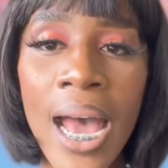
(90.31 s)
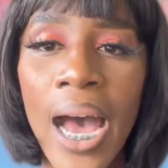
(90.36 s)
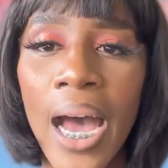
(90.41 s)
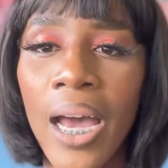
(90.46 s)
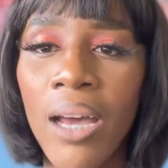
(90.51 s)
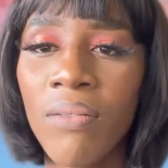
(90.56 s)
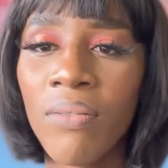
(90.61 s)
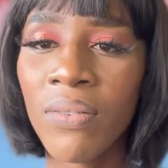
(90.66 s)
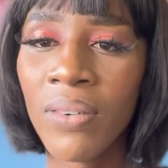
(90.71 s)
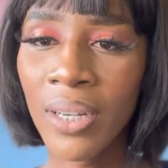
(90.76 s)
I
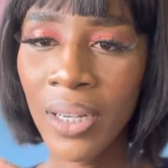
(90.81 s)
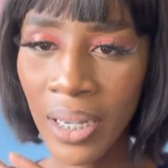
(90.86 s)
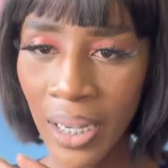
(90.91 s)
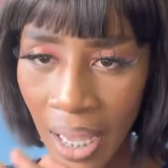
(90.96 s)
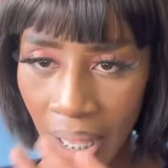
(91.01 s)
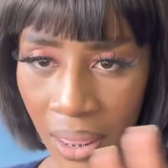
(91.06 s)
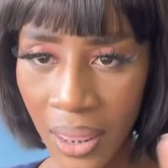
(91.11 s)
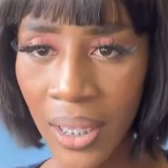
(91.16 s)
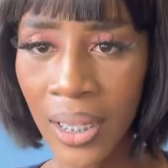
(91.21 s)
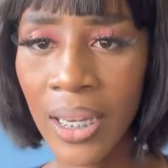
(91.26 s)
have
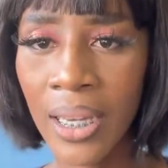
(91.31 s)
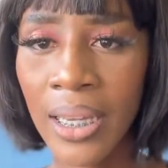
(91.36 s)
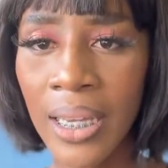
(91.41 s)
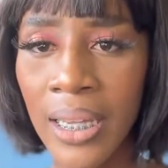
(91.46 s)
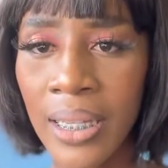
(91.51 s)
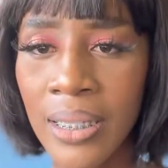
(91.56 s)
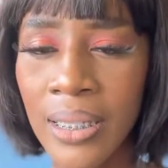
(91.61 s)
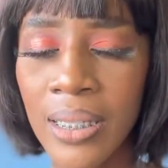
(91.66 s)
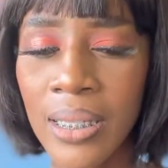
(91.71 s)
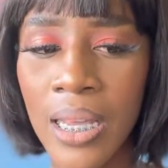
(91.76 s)
nothing
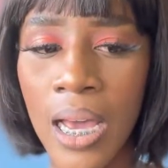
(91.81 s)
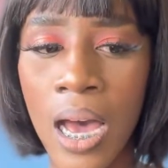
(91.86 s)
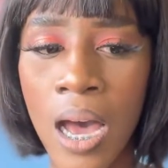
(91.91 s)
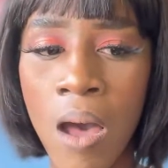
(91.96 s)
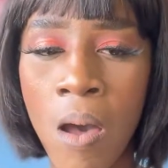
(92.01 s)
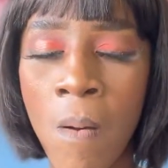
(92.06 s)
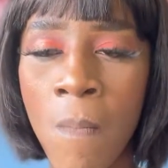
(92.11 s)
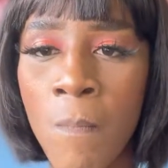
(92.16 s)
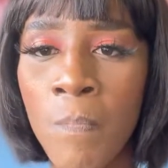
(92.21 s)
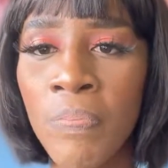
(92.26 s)
against
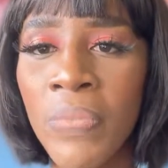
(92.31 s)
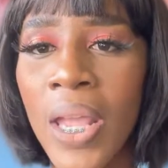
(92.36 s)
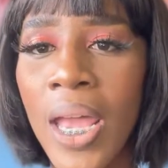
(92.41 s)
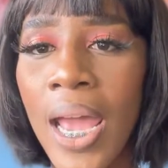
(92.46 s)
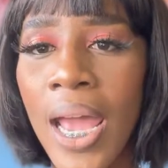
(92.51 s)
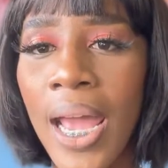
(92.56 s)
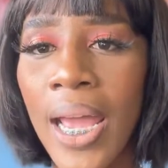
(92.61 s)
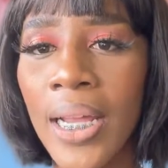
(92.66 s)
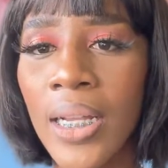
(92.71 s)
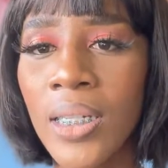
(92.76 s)

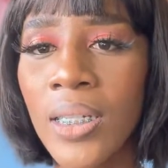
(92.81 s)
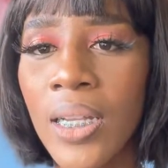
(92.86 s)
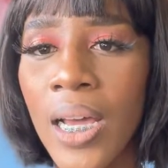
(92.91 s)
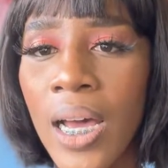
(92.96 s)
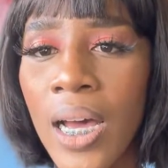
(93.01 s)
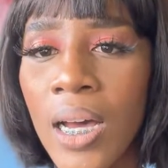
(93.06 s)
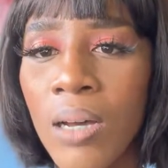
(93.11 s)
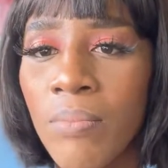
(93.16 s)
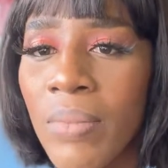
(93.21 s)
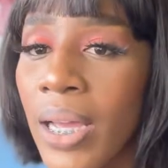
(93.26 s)

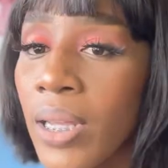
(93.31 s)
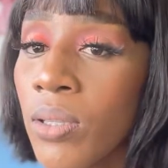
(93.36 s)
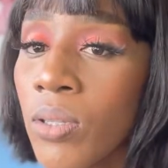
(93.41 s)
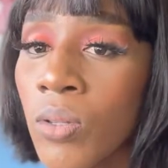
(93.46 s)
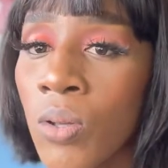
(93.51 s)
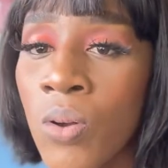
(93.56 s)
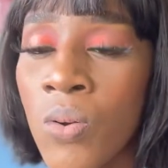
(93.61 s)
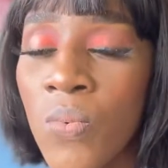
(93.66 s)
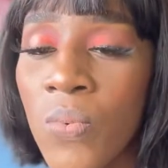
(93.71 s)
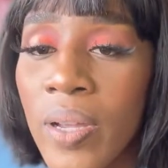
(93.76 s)
hand
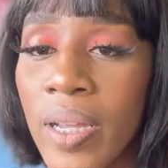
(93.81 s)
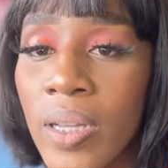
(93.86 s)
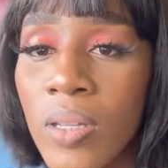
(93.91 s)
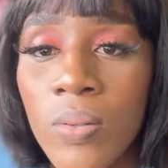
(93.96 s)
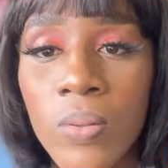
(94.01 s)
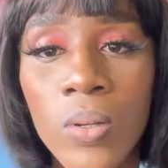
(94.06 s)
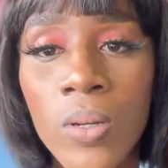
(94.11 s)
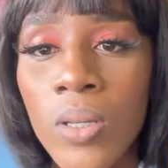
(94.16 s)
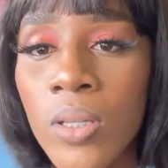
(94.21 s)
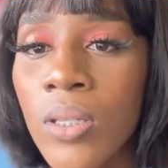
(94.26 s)
sewed wigs
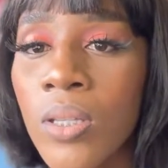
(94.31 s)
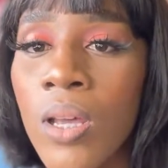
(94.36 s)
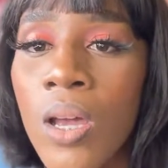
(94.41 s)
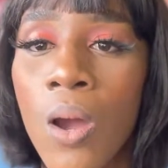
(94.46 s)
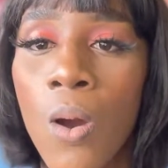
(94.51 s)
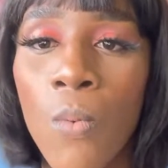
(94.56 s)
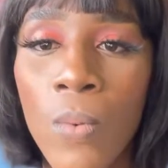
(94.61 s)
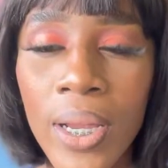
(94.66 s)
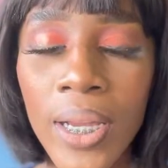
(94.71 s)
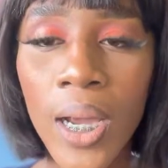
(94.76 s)
because
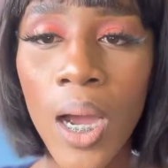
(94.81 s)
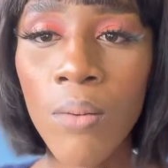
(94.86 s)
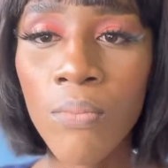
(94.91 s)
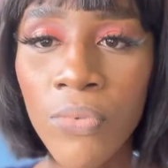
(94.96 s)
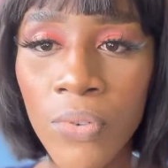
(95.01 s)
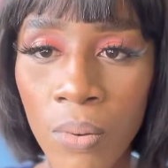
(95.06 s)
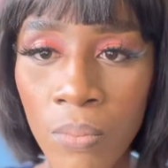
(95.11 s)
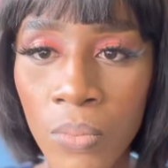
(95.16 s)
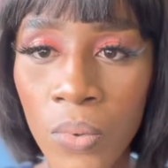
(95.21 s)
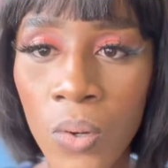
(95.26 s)
we come
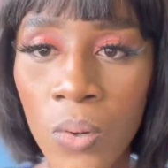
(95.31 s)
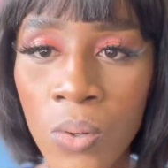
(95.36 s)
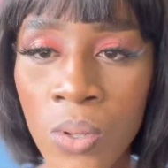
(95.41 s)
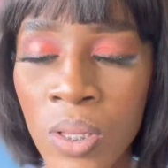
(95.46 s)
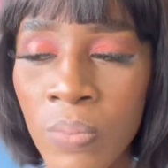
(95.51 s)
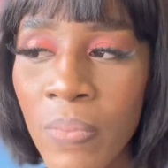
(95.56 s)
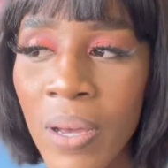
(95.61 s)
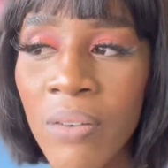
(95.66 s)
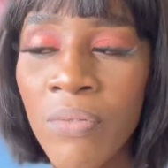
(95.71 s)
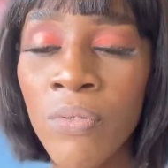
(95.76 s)
from
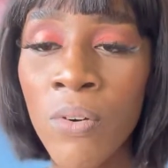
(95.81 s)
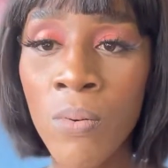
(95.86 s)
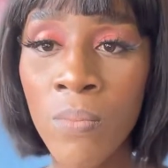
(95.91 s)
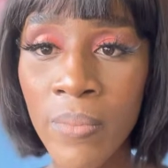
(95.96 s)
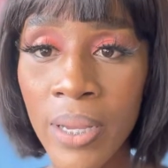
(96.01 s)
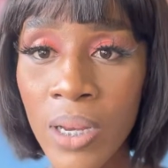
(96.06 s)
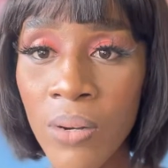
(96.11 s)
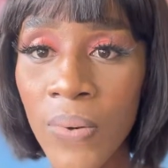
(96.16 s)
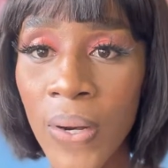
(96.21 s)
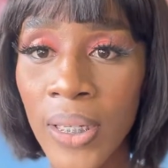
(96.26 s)
those, but for
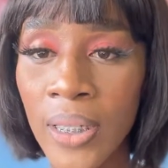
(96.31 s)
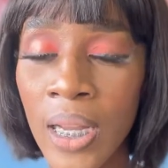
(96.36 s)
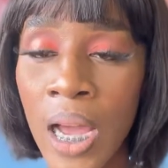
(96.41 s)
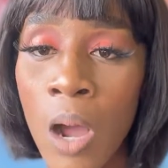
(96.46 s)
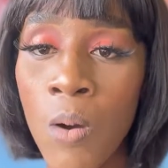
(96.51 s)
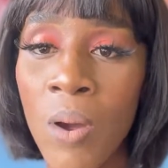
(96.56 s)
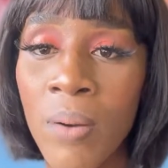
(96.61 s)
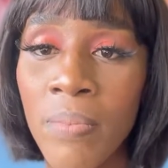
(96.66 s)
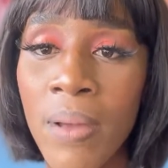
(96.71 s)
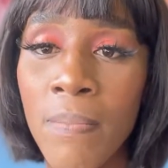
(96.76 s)
me right now, I
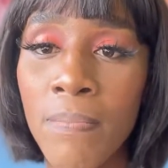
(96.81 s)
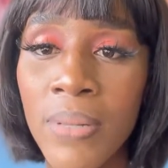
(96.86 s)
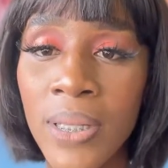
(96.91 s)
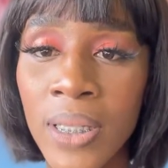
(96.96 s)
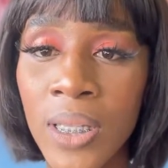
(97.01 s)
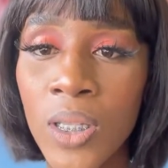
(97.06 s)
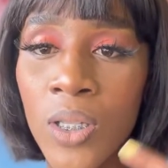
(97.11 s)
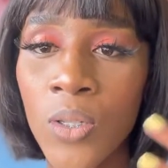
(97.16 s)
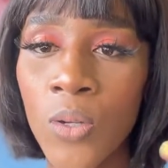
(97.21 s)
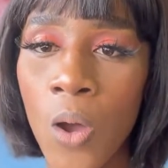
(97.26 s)
want my
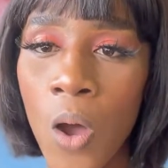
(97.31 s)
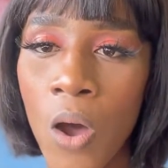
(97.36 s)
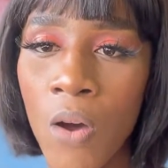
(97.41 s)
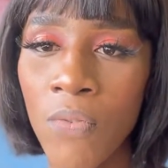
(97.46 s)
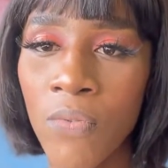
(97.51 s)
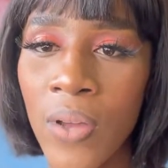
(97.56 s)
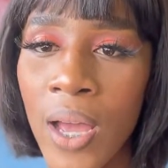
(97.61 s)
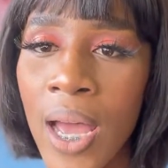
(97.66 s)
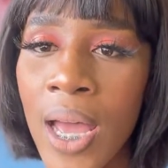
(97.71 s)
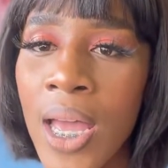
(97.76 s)
business to
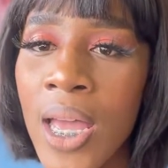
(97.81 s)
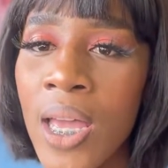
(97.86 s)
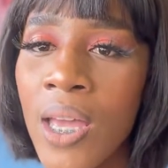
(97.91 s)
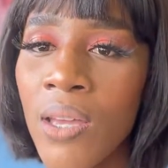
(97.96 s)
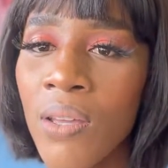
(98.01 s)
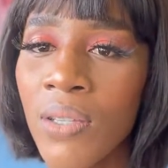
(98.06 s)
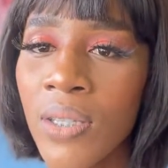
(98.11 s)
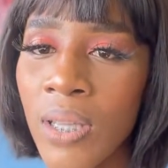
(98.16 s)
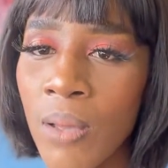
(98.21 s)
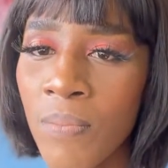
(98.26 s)
offer
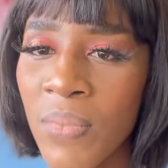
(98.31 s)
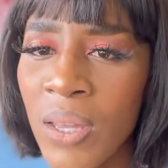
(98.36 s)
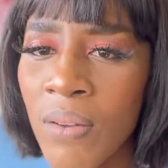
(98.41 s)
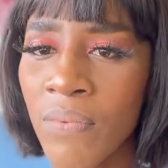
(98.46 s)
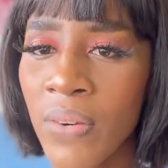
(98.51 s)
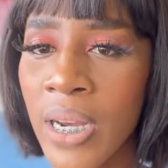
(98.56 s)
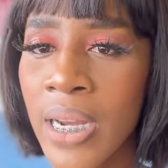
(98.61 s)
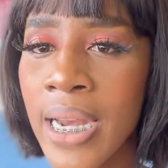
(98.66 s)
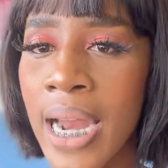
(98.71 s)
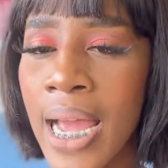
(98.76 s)
something
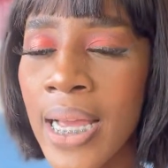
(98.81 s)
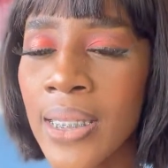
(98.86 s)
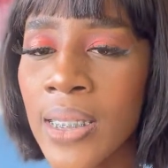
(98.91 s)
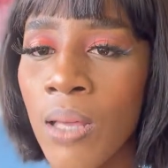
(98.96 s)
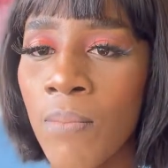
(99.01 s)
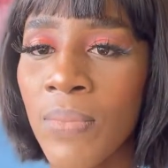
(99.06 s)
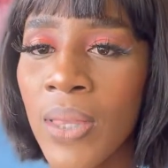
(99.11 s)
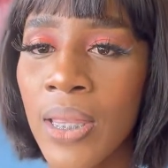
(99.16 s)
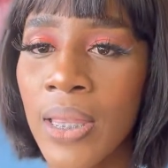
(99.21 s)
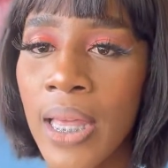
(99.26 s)
very nice,
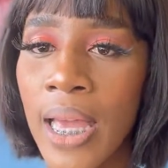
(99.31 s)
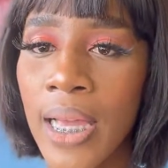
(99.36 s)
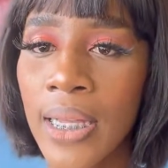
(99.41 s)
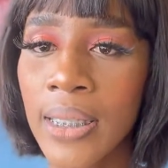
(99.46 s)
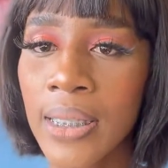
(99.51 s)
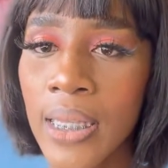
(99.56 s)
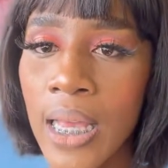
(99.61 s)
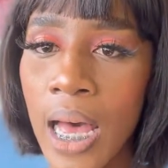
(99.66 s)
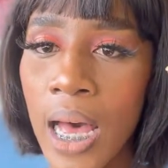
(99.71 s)
something that's